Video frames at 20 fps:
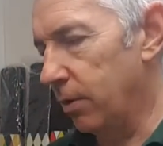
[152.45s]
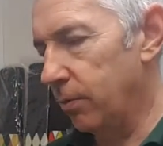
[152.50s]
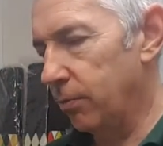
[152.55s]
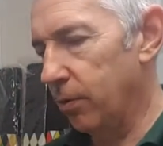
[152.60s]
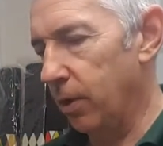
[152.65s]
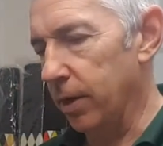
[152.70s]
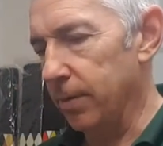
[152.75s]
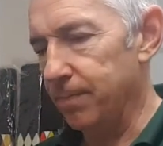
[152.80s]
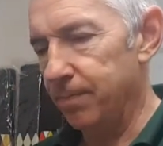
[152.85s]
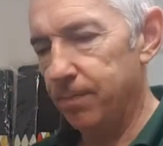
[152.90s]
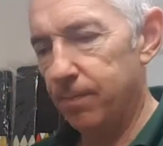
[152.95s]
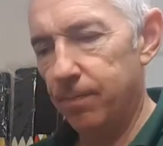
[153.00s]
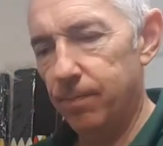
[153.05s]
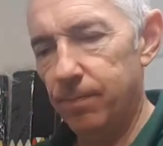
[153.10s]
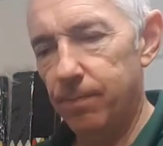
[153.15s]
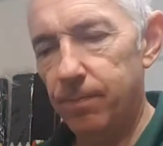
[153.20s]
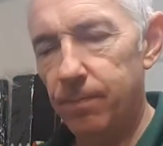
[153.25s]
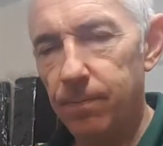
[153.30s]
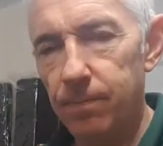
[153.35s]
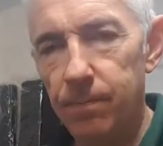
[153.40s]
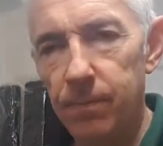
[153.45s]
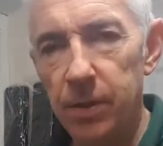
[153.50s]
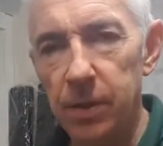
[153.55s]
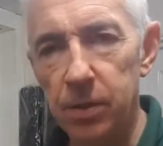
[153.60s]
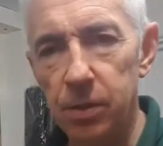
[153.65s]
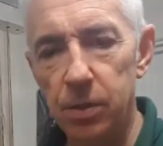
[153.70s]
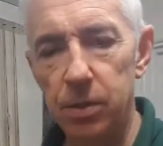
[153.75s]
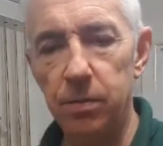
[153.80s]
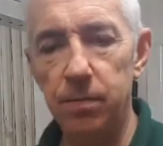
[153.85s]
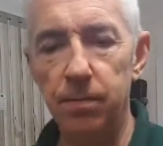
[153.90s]
Right,
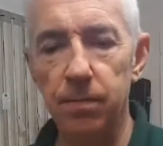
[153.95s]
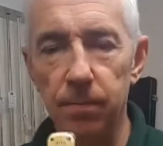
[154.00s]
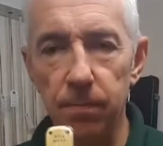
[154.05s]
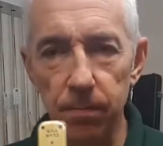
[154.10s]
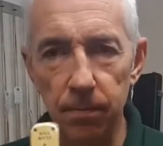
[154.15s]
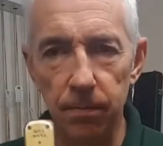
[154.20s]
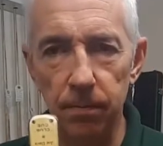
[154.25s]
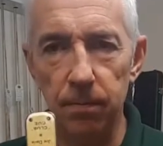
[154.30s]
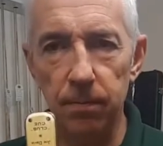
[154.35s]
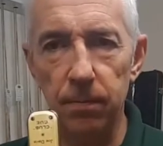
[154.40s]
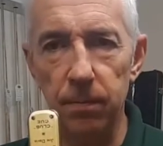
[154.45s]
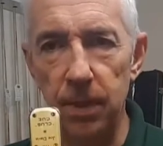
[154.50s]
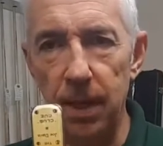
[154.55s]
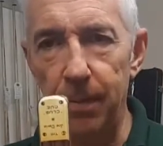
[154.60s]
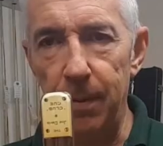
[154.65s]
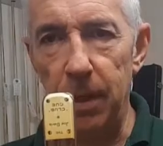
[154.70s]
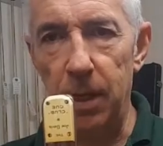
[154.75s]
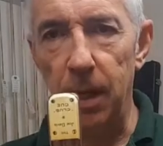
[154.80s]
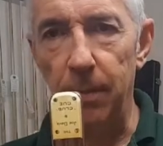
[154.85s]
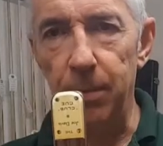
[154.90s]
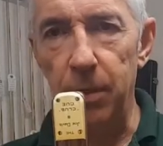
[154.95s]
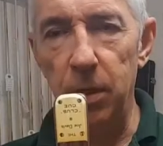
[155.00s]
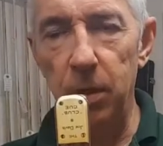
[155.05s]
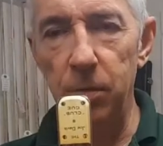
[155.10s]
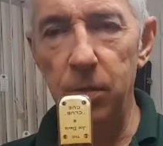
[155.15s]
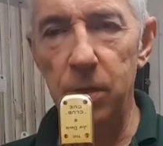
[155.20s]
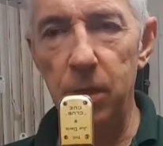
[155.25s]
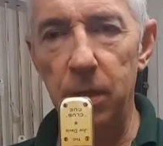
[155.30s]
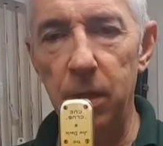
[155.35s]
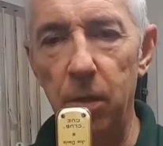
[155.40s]
there's a couple of club
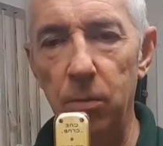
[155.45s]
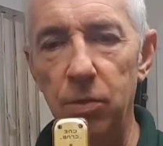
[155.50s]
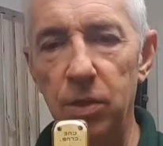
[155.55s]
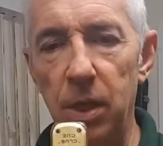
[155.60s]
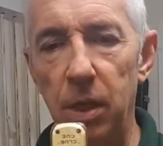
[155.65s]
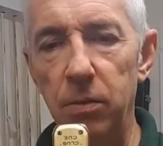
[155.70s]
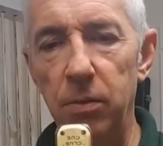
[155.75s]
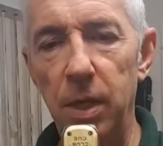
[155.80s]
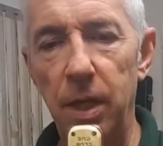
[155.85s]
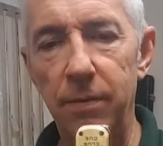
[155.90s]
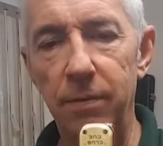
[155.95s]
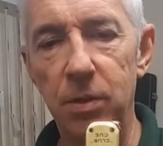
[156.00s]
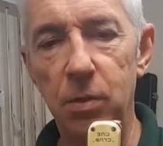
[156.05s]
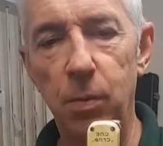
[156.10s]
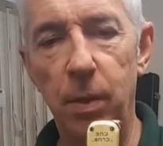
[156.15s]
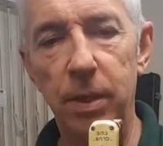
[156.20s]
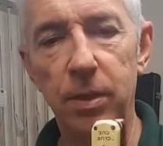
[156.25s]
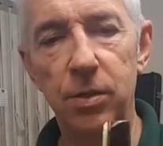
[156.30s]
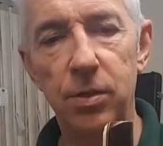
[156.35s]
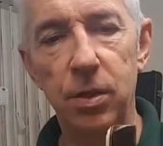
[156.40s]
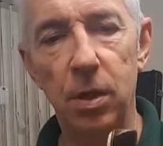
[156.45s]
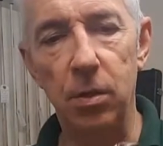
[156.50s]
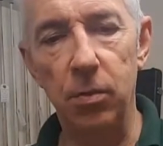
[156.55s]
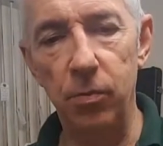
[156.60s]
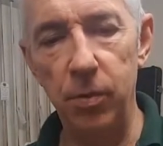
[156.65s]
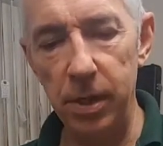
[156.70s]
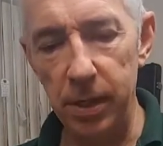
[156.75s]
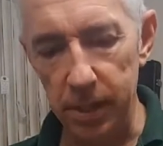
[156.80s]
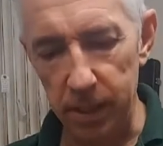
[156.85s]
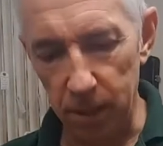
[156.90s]
cues, the old Joe Davis ones that are
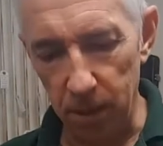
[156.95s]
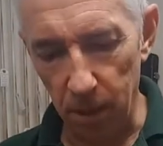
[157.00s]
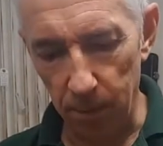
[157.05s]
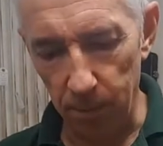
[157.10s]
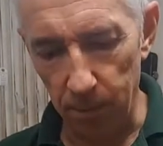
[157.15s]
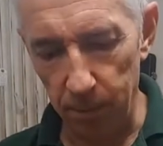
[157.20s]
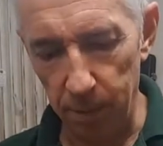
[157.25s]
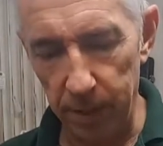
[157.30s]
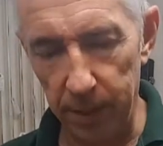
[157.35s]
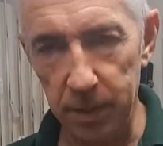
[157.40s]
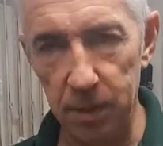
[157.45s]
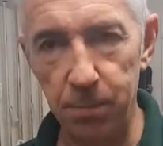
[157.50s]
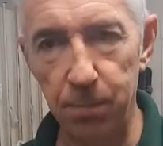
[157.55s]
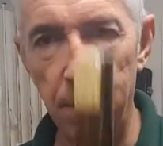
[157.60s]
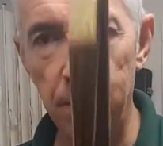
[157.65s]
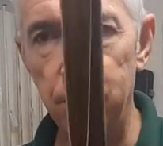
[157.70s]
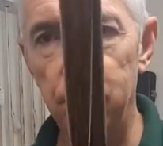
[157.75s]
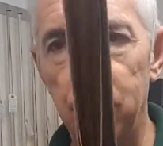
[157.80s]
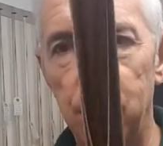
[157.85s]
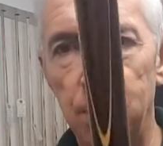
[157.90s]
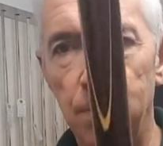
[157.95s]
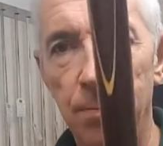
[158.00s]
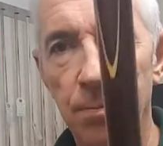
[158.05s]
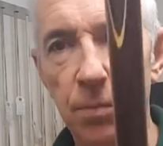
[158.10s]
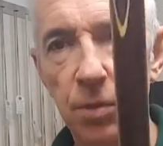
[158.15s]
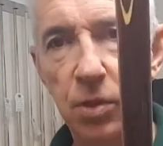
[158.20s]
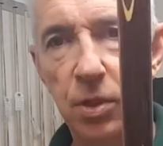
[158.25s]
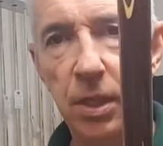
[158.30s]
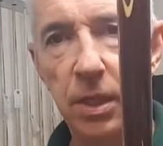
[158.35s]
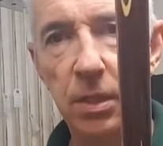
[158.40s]
really commonplace, both
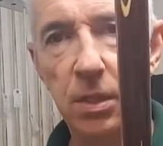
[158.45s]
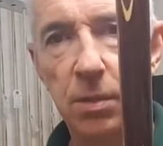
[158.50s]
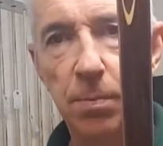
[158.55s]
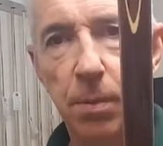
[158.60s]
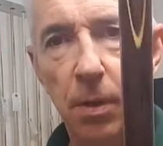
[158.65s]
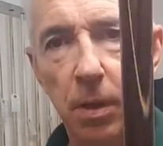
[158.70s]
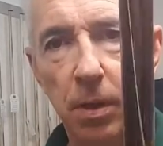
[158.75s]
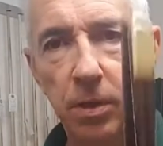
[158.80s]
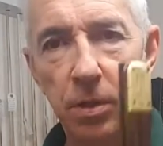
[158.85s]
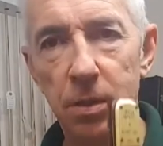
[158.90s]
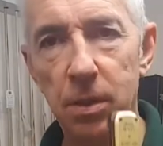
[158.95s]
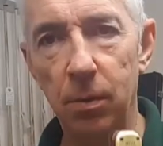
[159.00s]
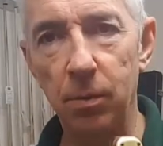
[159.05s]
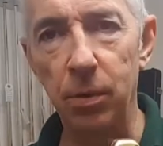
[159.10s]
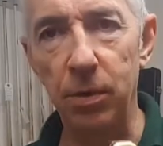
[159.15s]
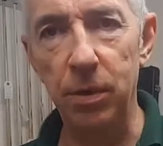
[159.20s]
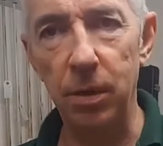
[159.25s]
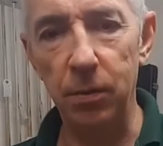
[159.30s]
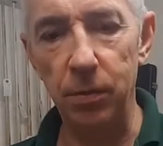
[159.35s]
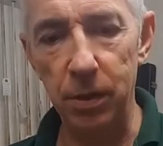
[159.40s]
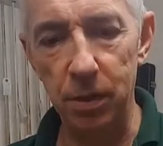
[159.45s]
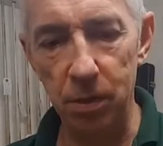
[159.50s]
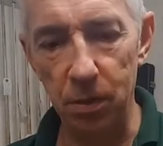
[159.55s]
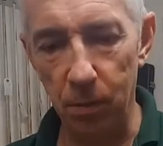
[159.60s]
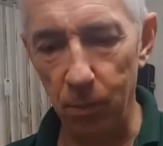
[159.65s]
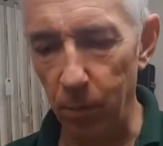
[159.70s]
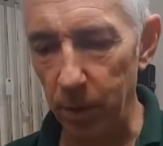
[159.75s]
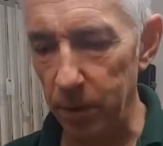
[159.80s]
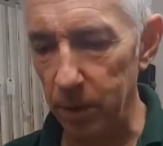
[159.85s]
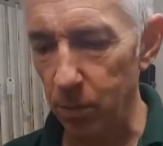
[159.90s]
machine spliced. Don't want to do this on
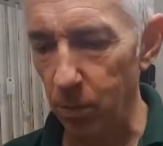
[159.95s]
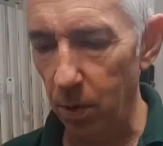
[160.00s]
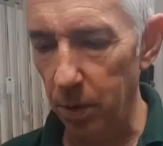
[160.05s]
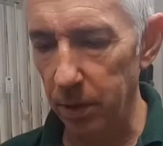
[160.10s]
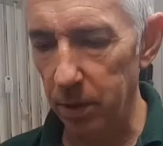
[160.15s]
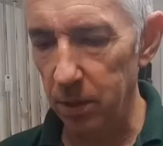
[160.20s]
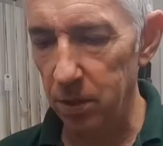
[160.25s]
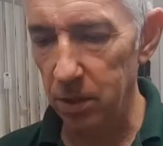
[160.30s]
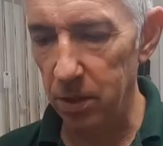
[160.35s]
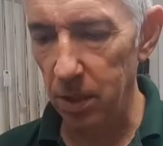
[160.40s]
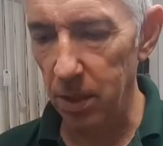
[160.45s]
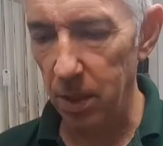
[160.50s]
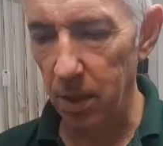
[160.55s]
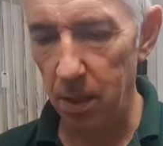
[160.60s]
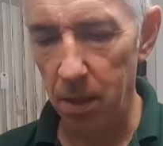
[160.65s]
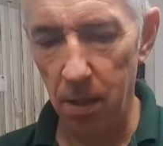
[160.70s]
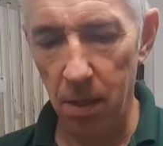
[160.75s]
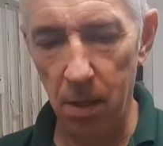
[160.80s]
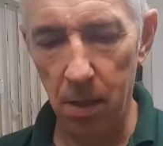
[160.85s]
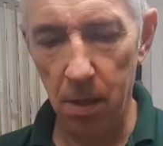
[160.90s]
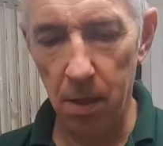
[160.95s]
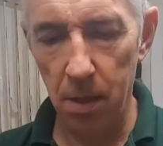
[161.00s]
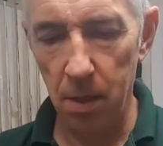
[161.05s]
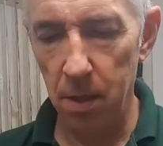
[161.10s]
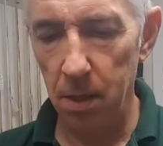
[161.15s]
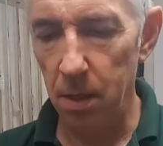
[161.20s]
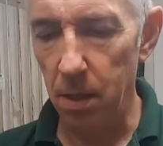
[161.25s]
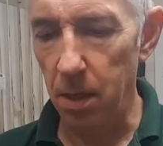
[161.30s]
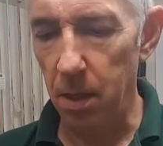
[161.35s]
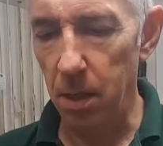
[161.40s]
ones what I consider
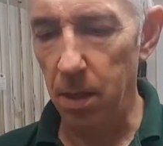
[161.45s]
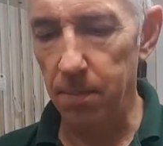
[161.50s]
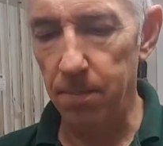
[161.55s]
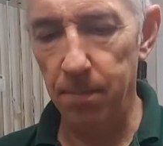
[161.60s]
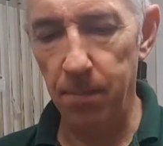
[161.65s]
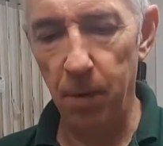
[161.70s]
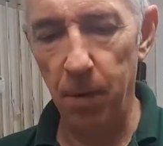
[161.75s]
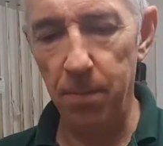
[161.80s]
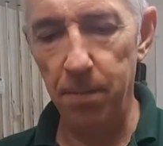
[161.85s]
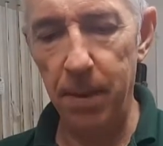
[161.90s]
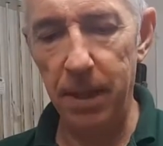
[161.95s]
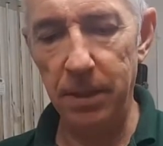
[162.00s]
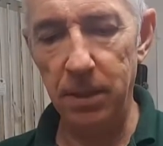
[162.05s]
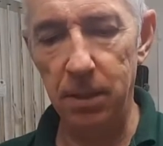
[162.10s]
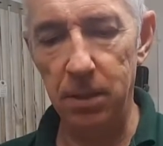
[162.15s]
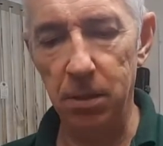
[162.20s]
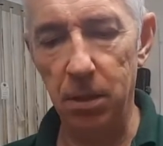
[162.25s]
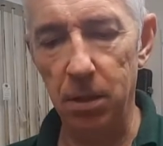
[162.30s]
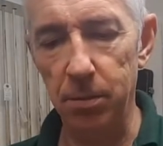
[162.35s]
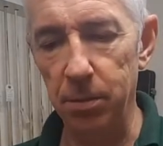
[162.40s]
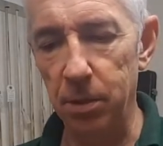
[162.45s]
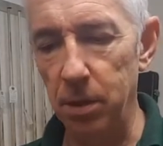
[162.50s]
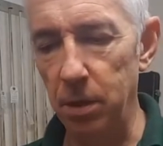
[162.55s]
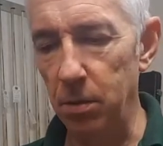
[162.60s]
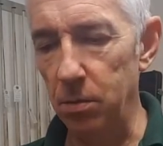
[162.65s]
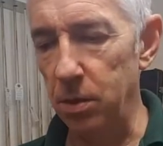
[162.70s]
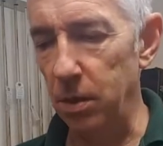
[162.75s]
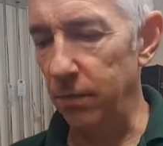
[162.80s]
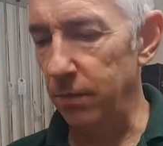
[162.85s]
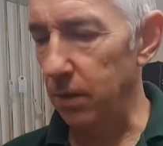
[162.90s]
my better type
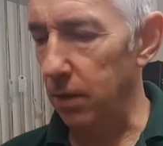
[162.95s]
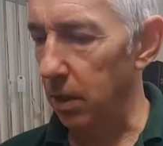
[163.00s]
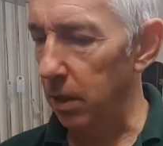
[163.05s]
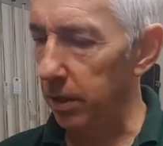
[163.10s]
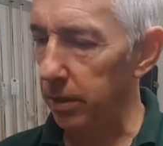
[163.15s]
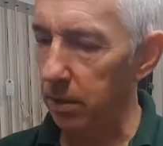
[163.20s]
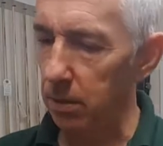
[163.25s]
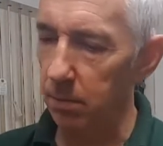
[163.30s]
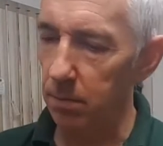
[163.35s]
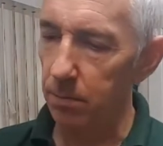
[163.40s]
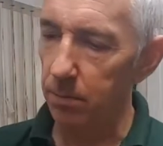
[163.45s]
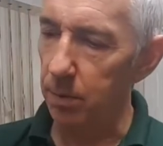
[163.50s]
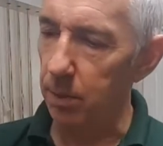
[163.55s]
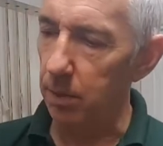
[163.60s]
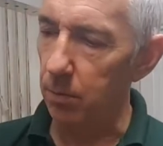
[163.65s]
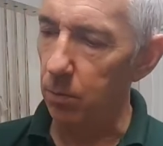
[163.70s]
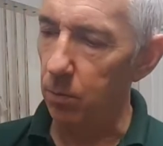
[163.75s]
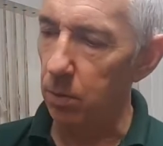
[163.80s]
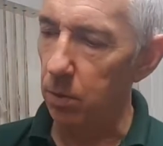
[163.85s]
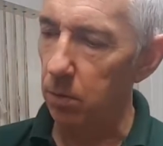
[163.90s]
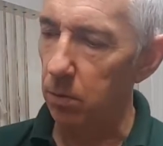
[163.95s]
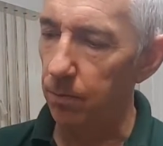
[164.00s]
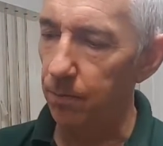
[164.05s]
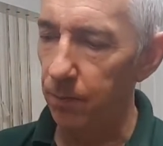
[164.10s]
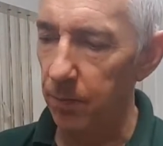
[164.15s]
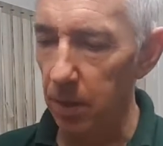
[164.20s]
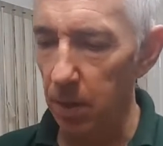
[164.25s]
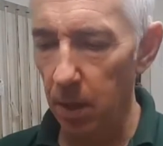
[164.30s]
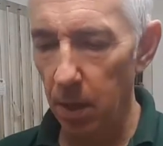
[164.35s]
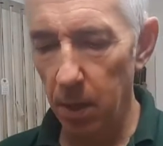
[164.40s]
cues, if you like, but we'll
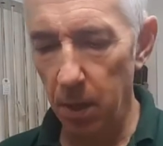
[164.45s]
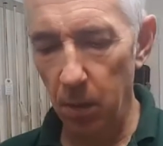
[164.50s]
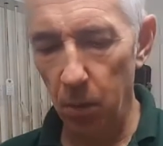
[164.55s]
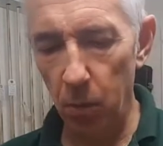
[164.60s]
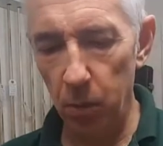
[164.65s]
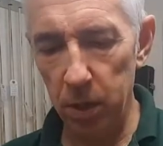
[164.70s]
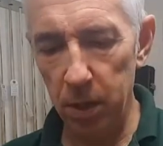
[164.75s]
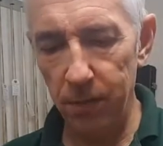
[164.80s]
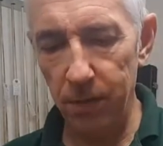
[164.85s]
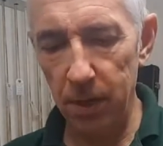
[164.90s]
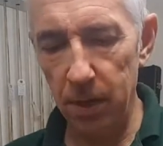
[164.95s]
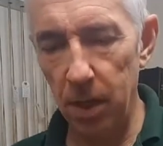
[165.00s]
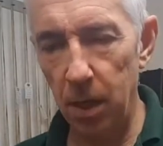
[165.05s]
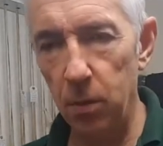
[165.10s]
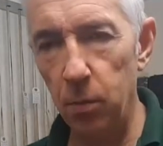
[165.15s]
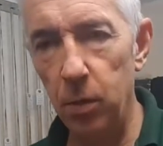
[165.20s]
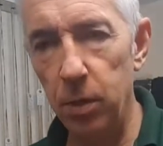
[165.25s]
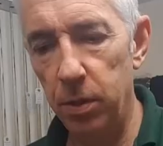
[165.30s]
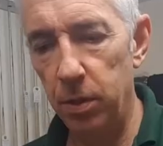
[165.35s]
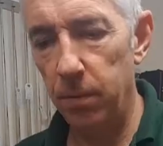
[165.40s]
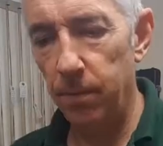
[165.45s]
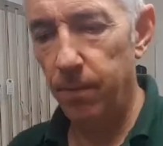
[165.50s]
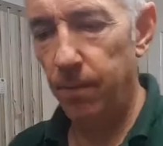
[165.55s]
give it a go with